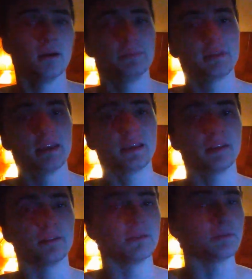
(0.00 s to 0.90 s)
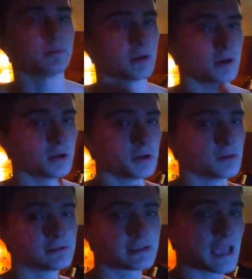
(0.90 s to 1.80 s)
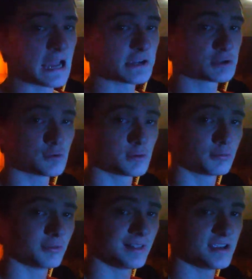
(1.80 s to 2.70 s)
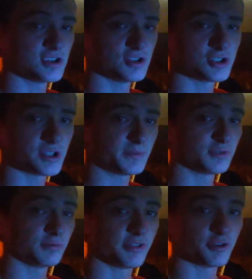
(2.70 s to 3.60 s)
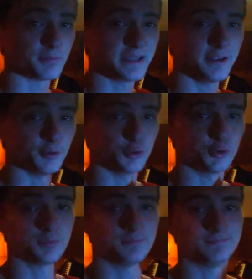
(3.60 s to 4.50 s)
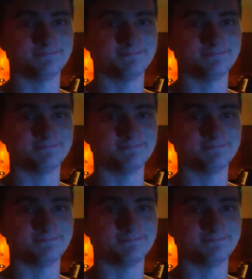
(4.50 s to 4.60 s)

obtain casual relationships with your peers.